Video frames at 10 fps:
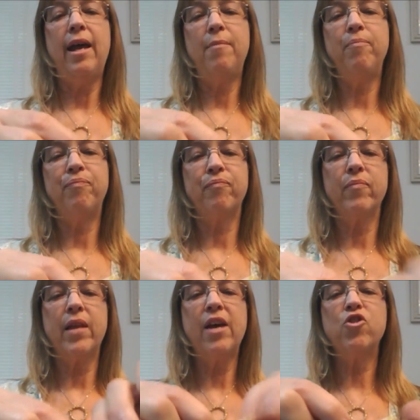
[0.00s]
And
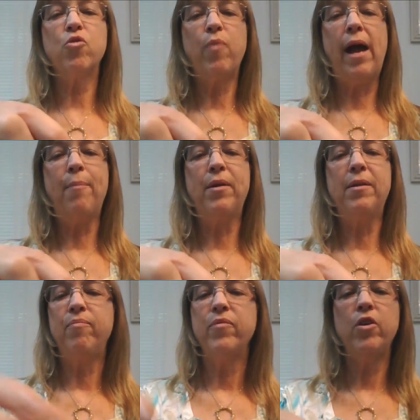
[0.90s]
as you're
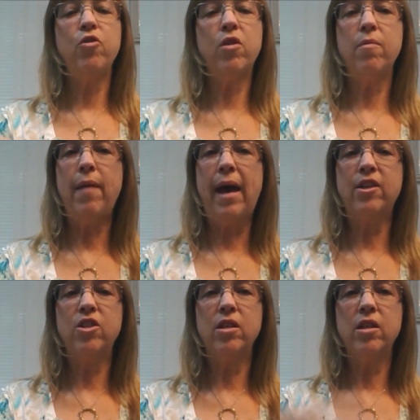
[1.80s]
wrapping, you can match